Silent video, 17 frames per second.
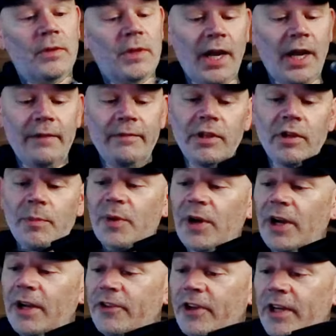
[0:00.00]
kind of a little
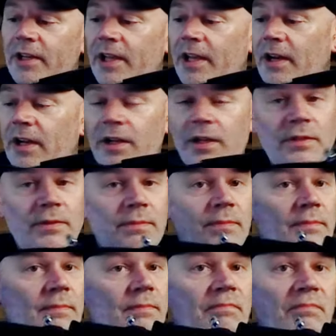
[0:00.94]
project and I'll
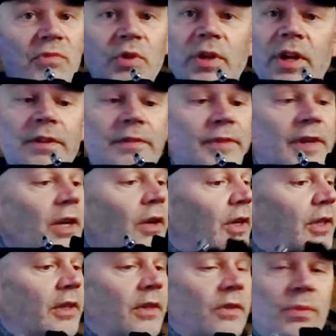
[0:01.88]
do another video
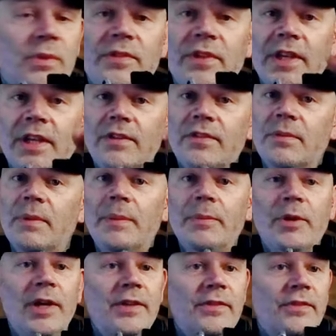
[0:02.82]
on this once I get some
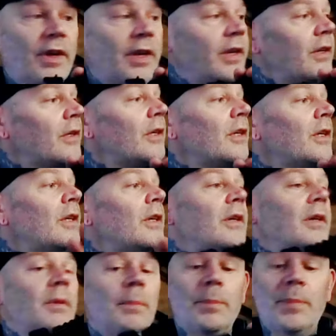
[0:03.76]
upgrades on it.
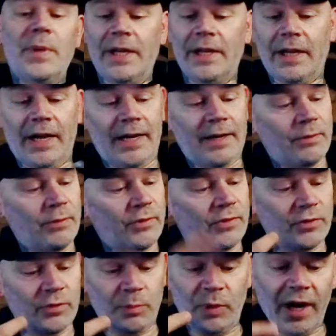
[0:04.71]
But I was
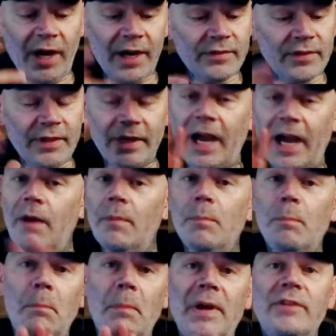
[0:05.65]
surprised at how
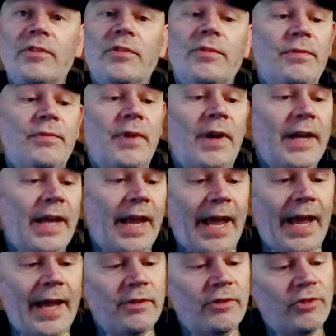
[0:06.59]
much fun I
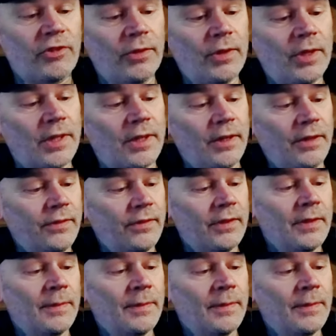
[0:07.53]
had shooting this.